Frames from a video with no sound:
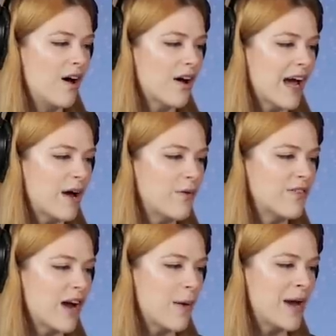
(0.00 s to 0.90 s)
Okay, we
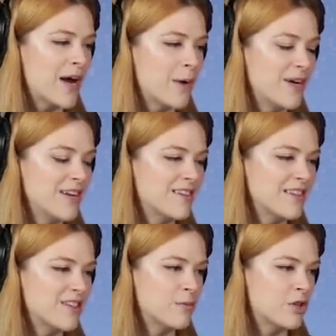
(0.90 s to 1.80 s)
have not paid our bills and
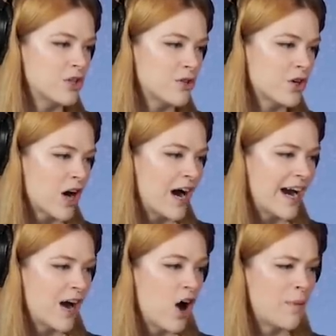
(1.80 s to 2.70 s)
there's children
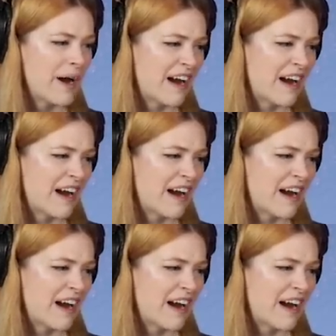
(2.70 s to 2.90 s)
crying. Oh my